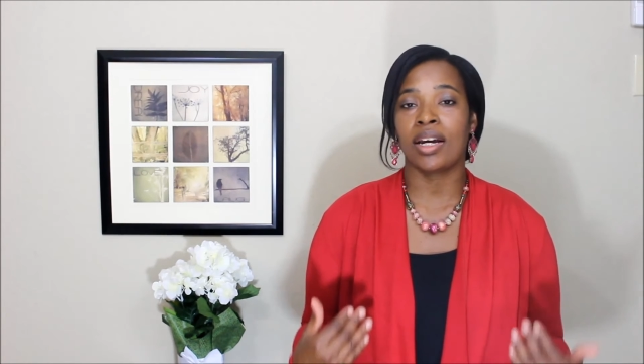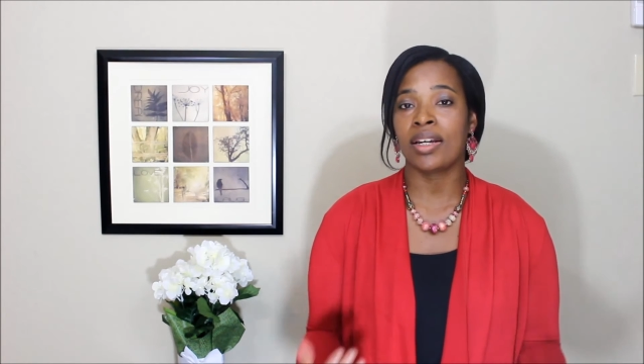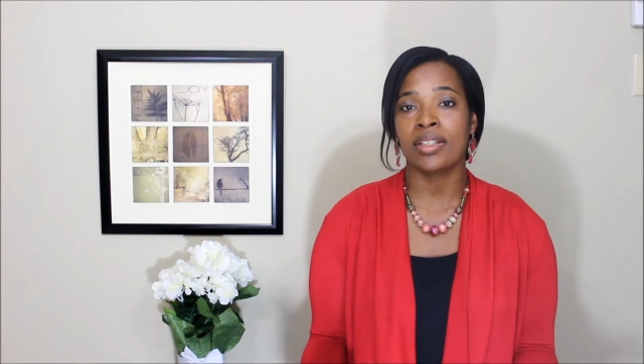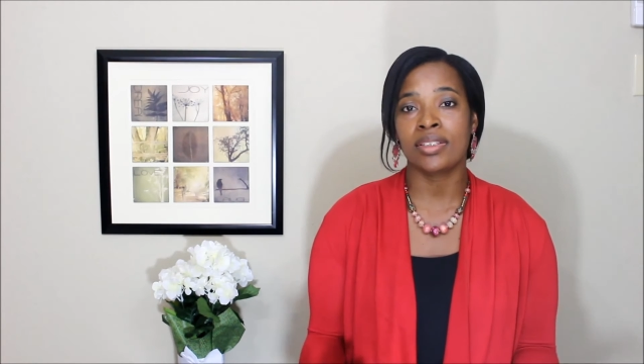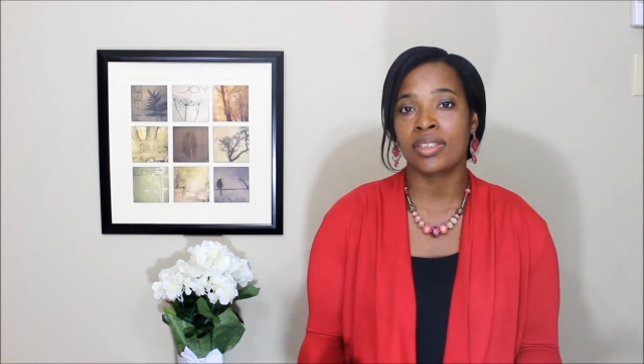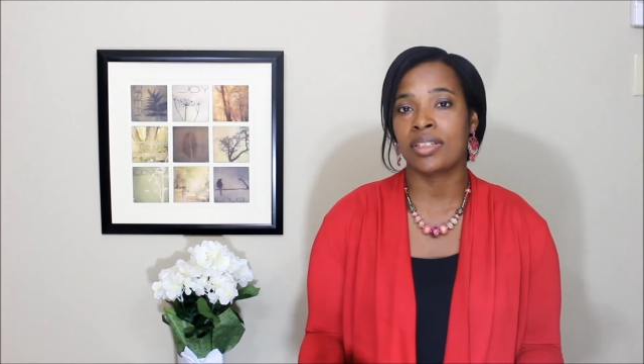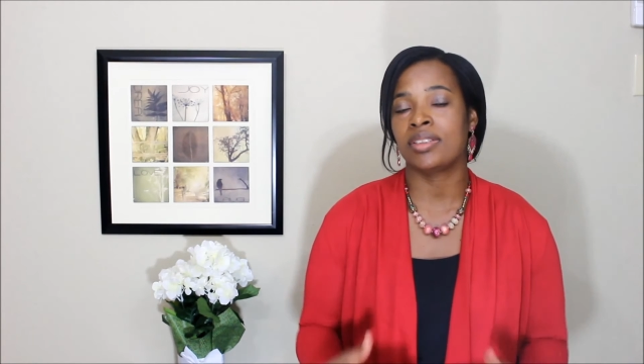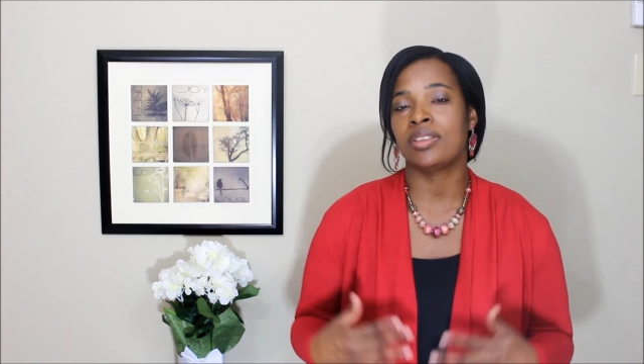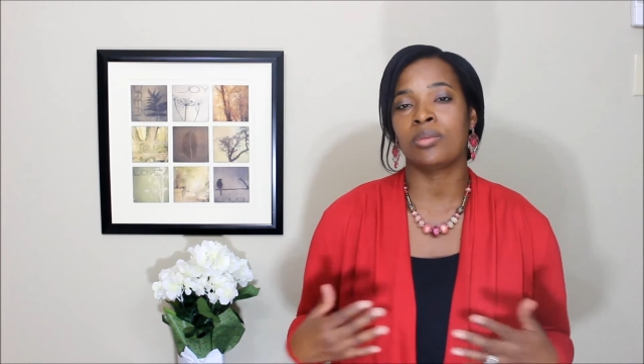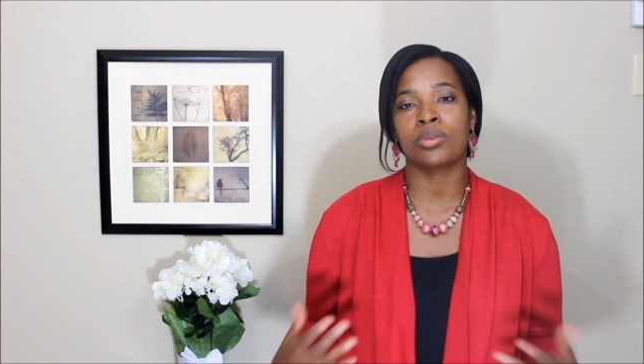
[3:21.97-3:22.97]
I got this
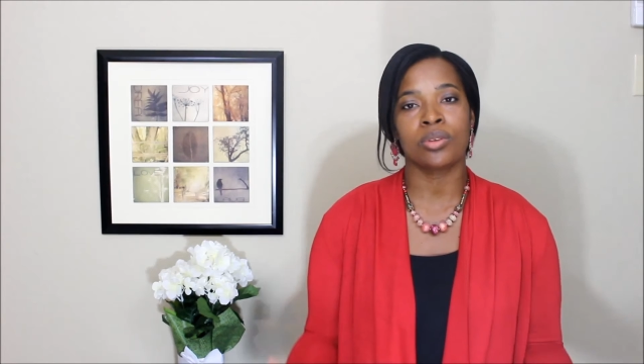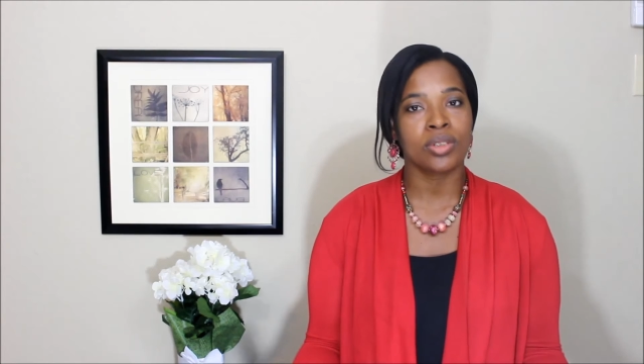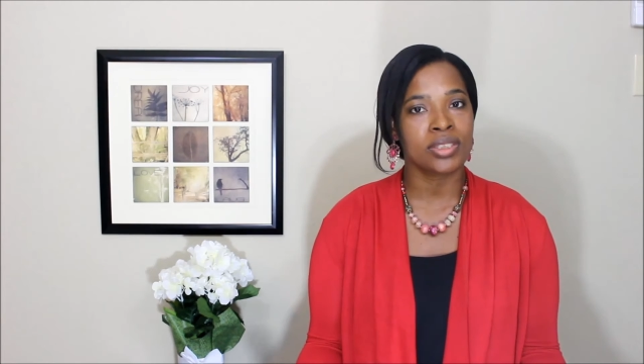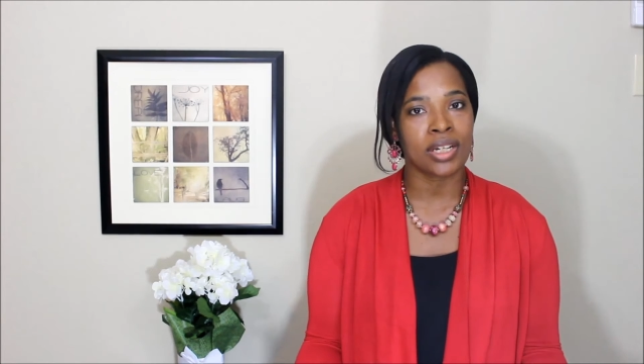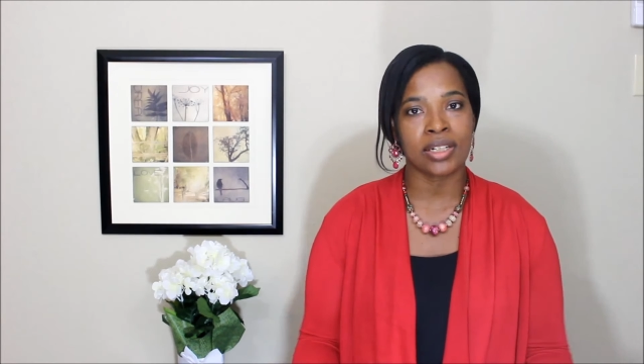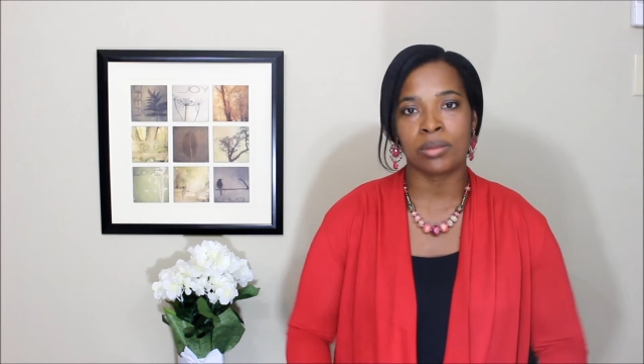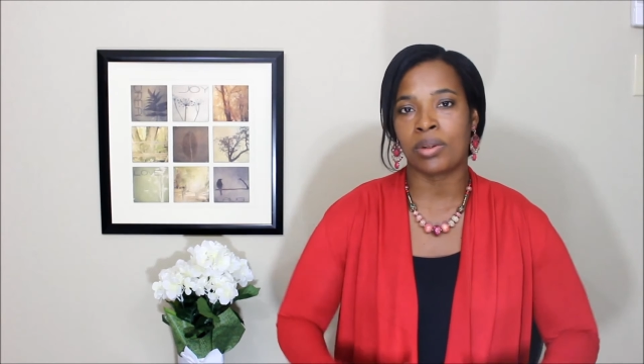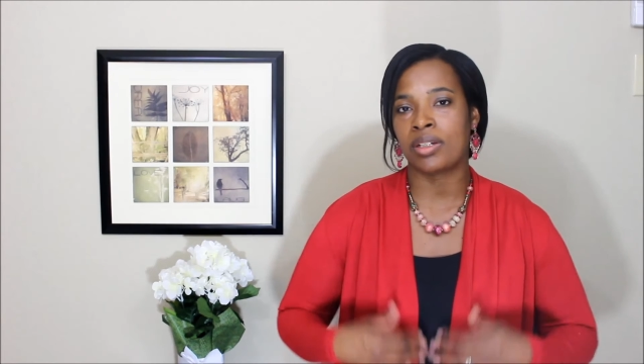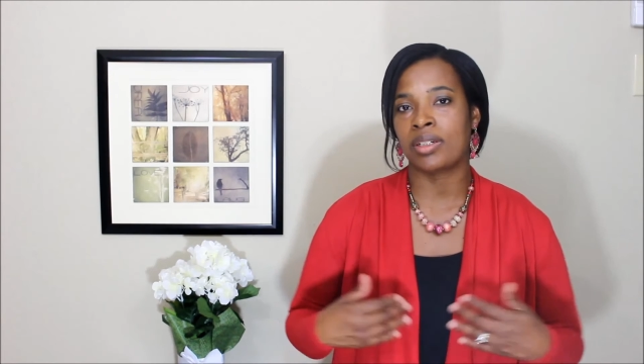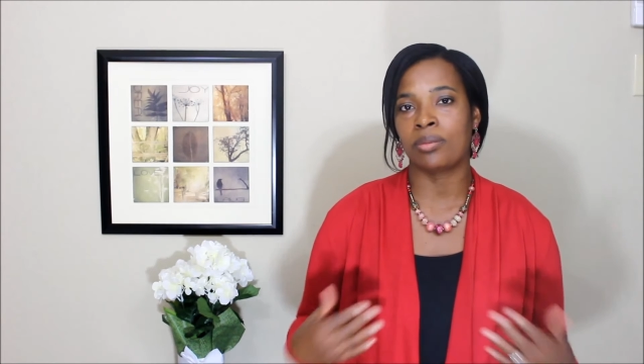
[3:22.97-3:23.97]
idea, I'm so excited
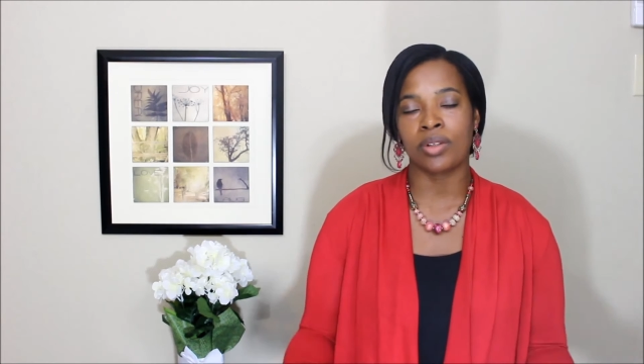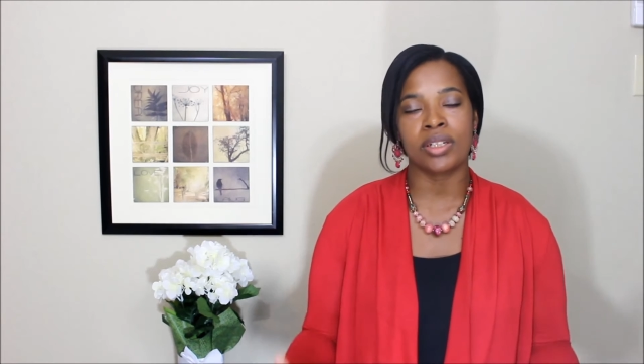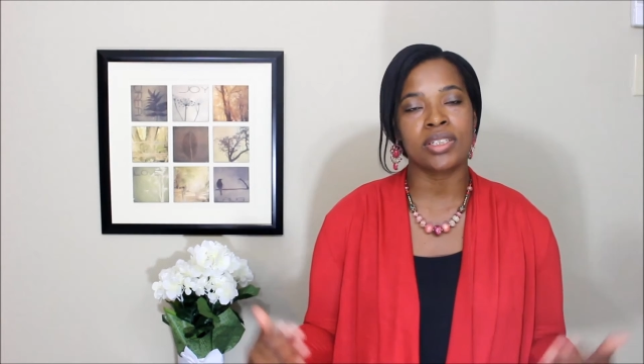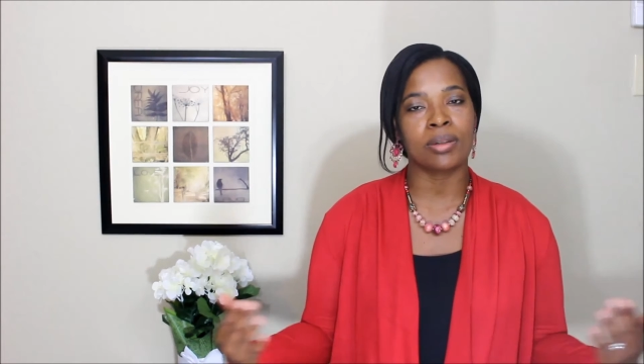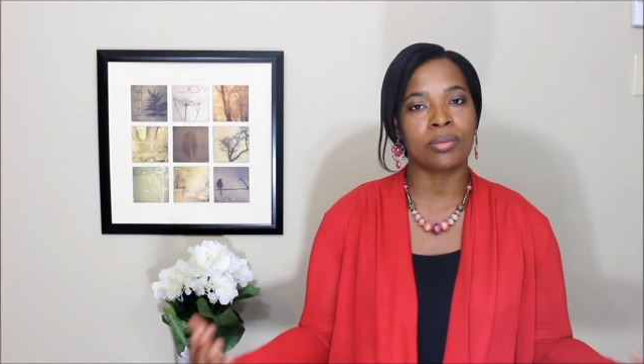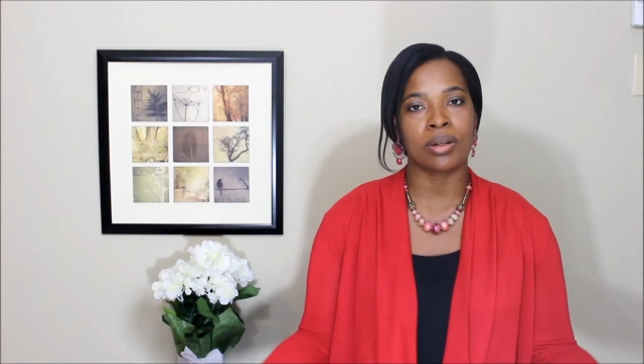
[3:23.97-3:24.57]
about it, I'm ready